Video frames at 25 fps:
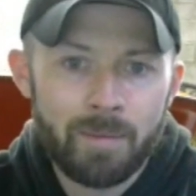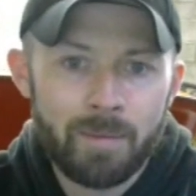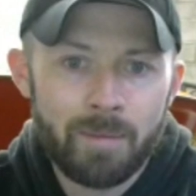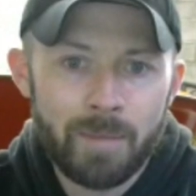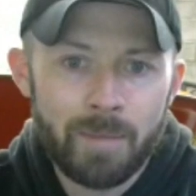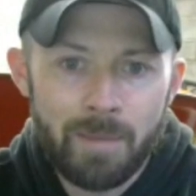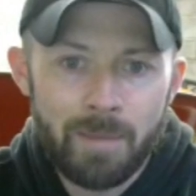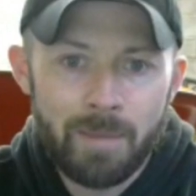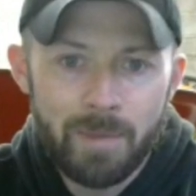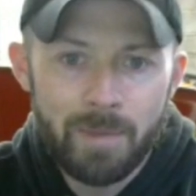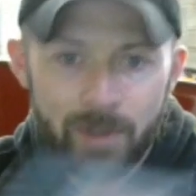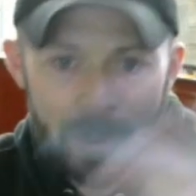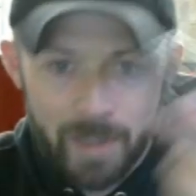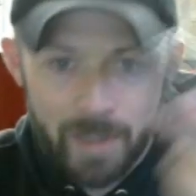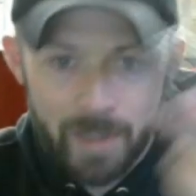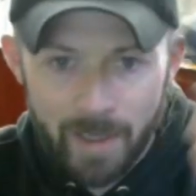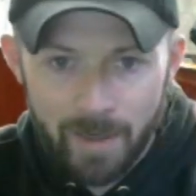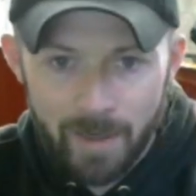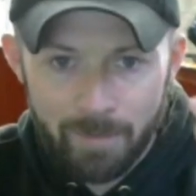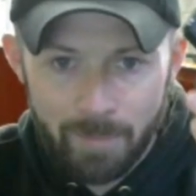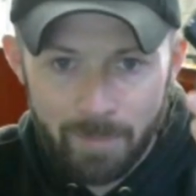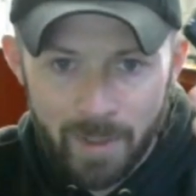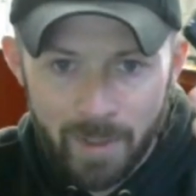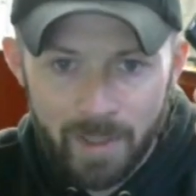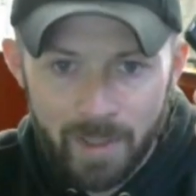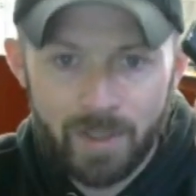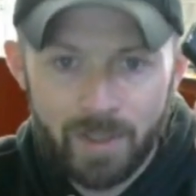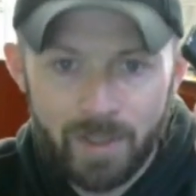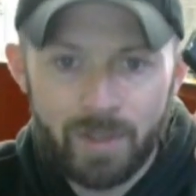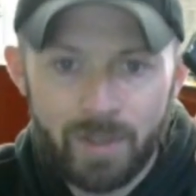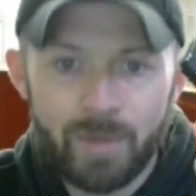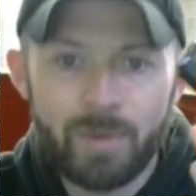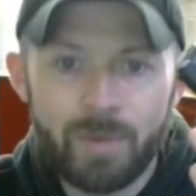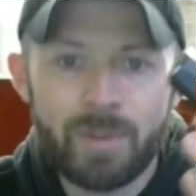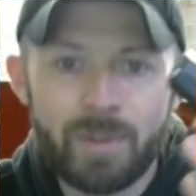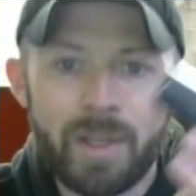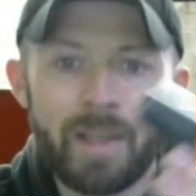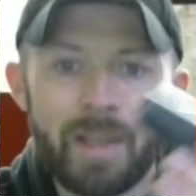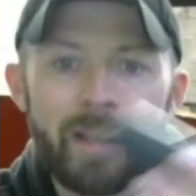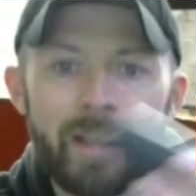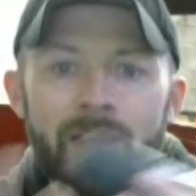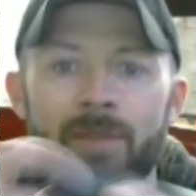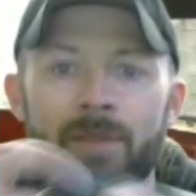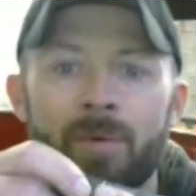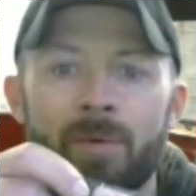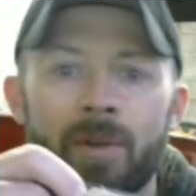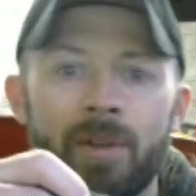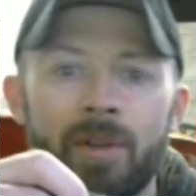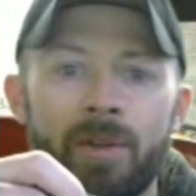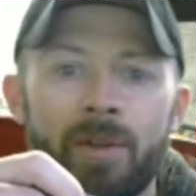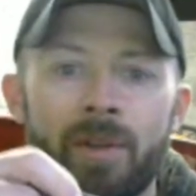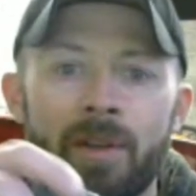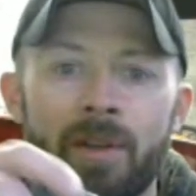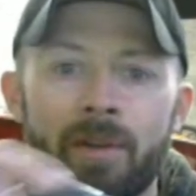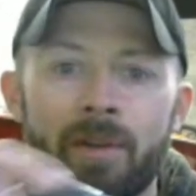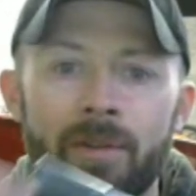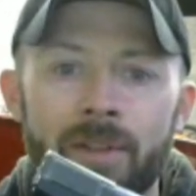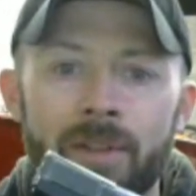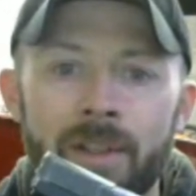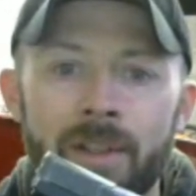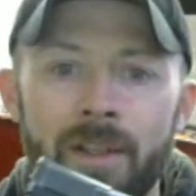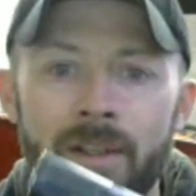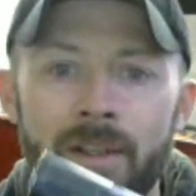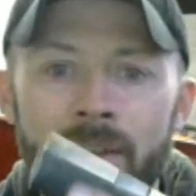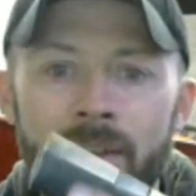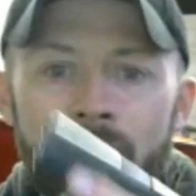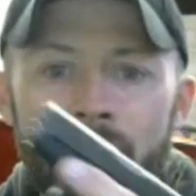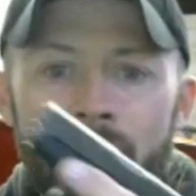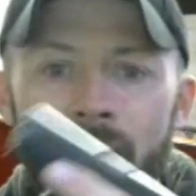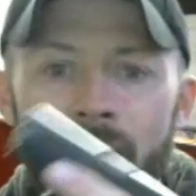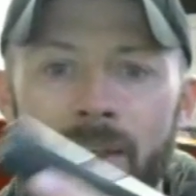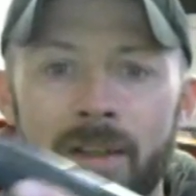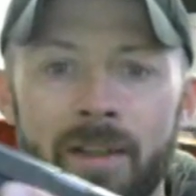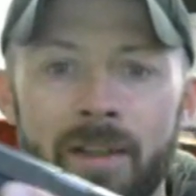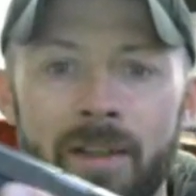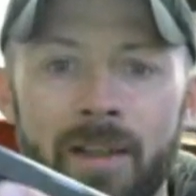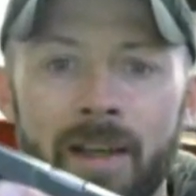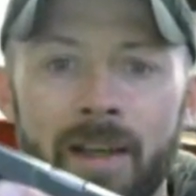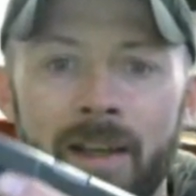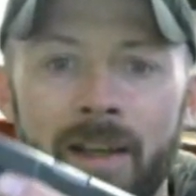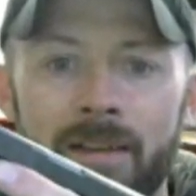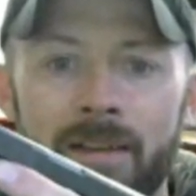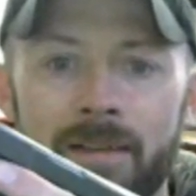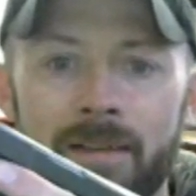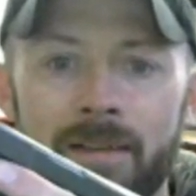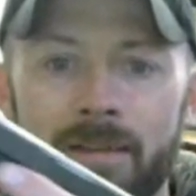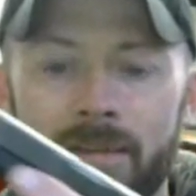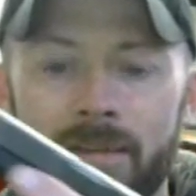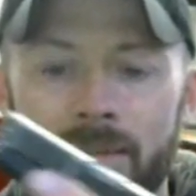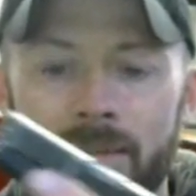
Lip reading: Maybe you have big, huge hands where you can only get,